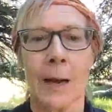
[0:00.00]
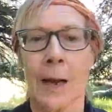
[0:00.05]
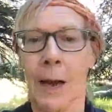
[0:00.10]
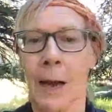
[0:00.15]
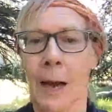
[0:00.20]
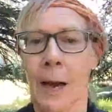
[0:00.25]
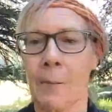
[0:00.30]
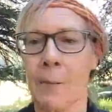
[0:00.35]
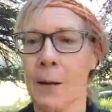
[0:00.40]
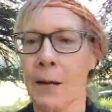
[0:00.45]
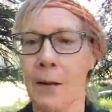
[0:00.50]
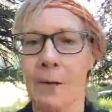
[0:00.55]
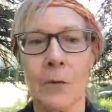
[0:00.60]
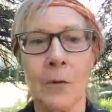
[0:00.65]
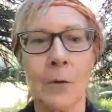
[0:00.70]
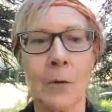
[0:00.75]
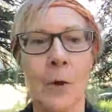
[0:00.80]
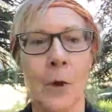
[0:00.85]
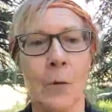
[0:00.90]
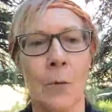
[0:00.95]
Um, and if
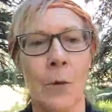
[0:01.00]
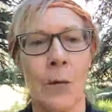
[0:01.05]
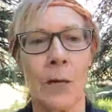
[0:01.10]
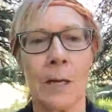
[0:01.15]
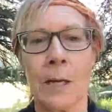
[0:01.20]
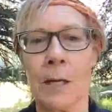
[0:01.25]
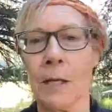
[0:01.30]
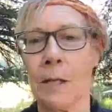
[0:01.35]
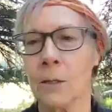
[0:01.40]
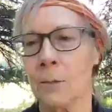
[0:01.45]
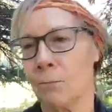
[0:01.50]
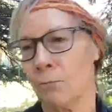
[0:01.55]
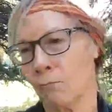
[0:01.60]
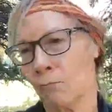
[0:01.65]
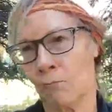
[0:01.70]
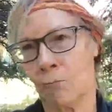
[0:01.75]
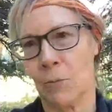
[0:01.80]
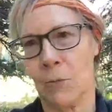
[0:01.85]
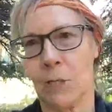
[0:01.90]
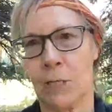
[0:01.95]
you know what it is,
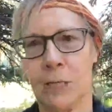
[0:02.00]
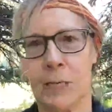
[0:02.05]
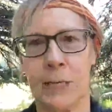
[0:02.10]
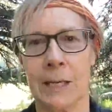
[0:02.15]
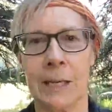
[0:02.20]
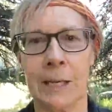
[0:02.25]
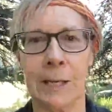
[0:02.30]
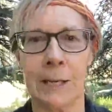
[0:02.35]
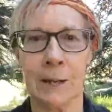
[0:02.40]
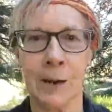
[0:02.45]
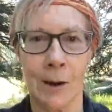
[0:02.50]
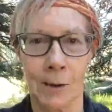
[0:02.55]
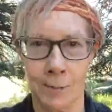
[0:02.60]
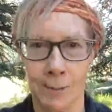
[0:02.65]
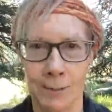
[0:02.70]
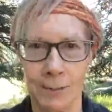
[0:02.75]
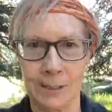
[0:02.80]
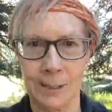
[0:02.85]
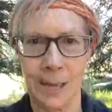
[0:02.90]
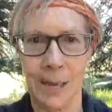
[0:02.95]
stick it in the
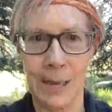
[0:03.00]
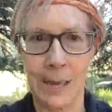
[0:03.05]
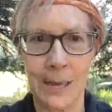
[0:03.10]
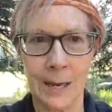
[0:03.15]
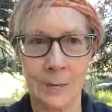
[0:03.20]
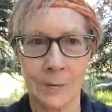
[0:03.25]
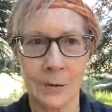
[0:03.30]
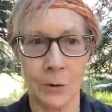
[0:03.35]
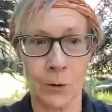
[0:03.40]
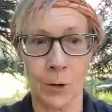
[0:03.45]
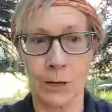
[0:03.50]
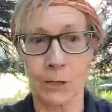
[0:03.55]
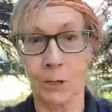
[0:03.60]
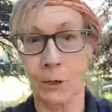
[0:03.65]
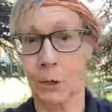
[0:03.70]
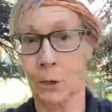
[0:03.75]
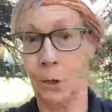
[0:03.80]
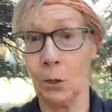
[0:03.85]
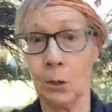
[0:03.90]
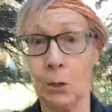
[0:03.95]
comments. If you're not
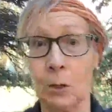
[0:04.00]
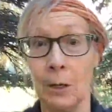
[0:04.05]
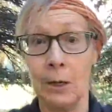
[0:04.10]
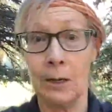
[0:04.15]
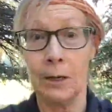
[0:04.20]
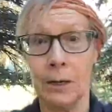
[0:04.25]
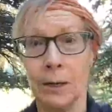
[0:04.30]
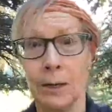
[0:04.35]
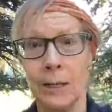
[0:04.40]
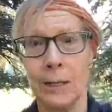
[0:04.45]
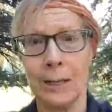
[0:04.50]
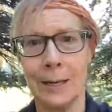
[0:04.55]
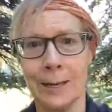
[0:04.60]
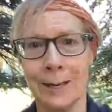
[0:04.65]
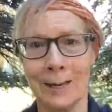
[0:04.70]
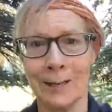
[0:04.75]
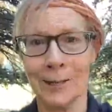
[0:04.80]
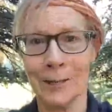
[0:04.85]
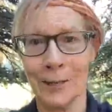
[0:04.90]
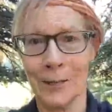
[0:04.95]
sure, then
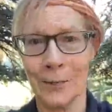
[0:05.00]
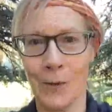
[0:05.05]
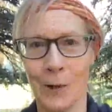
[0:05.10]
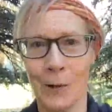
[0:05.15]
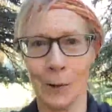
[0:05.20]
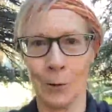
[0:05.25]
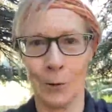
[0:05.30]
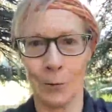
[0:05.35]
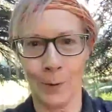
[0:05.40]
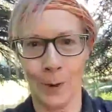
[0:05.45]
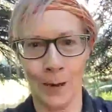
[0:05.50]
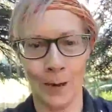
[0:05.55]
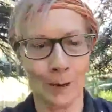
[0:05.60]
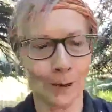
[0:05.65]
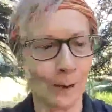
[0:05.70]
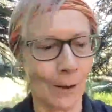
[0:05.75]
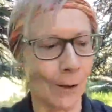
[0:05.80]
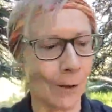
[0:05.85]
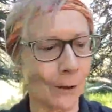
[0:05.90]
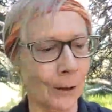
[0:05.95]
let's just follow around
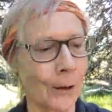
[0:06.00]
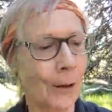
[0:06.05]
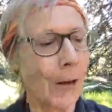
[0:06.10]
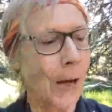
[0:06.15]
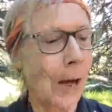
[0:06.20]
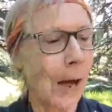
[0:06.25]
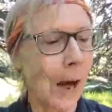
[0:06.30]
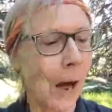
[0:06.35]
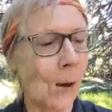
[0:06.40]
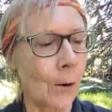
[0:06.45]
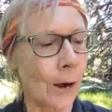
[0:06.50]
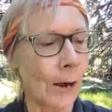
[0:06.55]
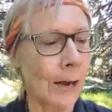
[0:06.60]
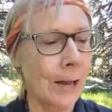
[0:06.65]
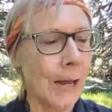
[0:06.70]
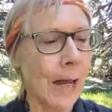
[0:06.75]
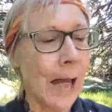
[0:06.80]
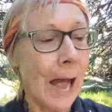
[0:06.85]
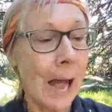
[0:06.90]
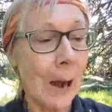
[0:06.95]
long. Okay,
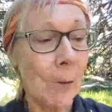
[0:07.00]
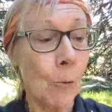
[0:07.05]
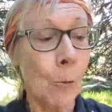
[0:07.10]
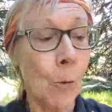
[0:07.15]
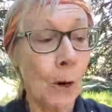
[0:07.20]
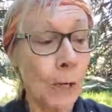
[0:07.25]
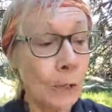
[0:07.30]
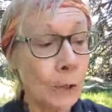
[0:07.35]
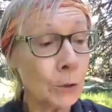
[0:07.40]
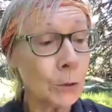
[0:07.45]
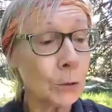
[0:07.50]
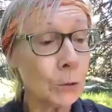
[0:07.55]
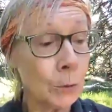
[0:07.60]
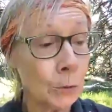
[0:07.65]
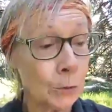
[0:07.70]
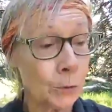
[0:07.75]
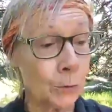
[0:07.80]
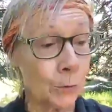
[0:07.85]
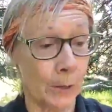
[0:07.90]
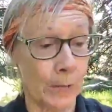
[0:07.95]
once you
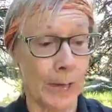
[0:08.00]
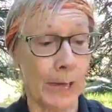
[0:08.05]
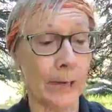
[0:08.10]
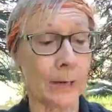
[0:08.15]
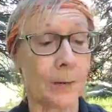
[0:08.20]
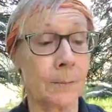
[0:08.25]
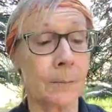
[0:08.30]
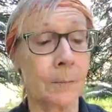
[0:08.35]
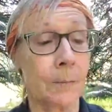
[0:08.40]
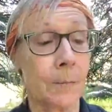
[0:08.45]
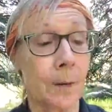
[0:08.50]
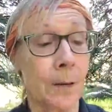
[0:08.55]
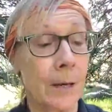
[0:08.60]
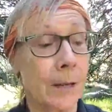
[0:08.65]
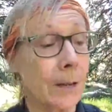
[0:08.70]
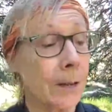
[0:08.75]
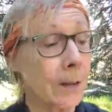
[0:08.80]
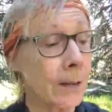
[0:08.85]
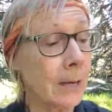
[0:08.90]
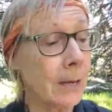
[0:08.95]
do that,
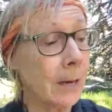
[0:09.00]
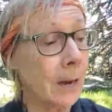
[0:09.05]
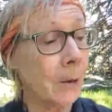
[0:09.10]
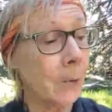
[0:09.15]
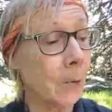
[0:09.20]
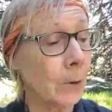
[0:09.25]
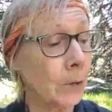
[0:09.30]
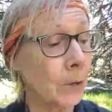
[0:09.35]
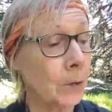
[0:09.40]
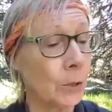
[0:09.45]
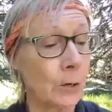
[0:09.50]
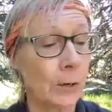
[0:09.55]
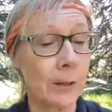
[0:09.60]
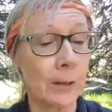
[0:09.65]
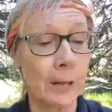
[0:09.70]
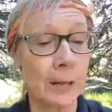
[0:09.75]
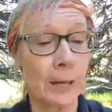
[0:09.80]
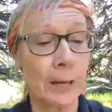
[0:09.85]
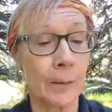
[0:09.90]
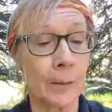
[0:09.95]
then I want you to
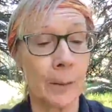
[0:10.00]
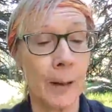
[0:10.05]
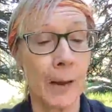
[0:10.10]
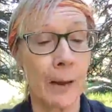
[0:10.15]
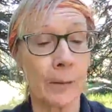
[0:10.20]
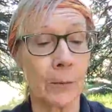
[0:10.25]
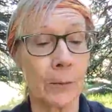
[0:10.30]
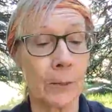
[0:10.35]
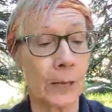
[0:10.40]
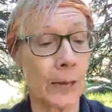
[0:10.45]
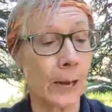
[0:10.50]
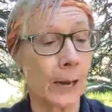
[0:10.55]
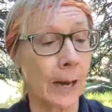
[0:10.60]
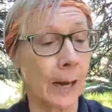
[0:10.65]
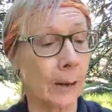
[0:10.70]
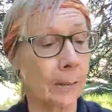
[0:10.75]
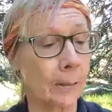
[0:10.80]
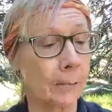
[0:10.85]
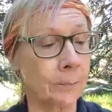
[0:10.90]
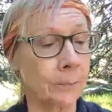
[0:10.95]
think about
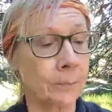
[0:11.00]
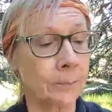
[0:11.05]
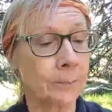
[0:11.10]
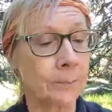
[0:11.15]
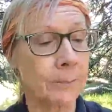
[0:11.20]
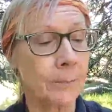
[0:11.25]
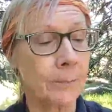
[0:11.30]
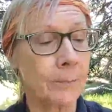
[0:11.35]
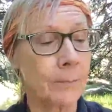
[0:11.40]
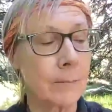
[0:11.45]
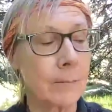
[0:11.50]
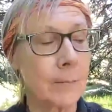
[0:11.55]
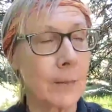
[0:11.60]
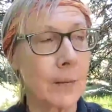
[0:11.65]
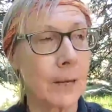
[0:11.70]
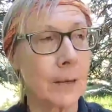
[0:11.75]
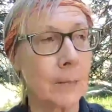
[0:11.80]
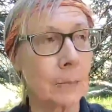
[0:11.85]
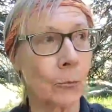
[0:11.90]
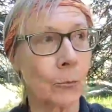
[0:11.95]
um,
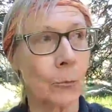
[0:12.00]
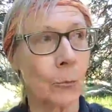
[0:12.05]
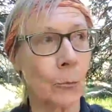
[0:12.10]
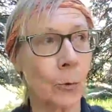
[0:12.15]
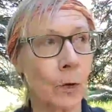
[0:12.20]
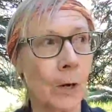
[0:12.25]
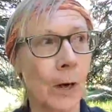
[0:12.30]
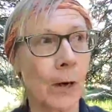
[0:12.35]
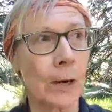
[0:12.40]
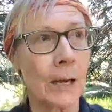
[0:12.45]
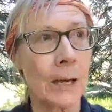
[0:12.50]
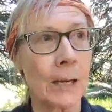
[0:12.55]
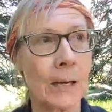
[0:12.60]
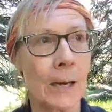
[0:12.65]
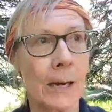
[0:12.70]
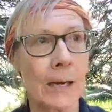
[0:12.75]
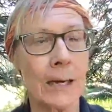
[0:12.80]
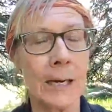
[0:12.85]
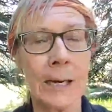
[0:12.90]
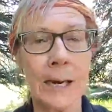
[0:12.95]
we're talking
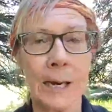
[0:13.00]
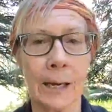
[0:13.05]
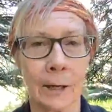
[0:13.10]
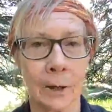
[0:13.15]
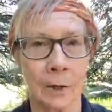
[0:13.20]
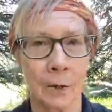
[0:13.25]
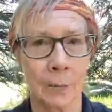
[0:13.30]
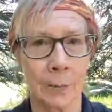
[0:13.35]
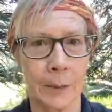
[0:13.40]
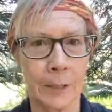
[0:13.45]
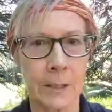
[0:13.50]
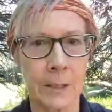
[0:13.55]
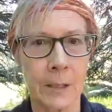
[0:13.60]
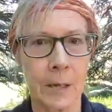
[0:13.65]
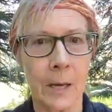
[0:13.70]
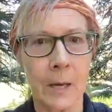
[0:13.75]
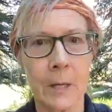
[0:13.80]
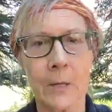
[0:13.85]
90 day increments.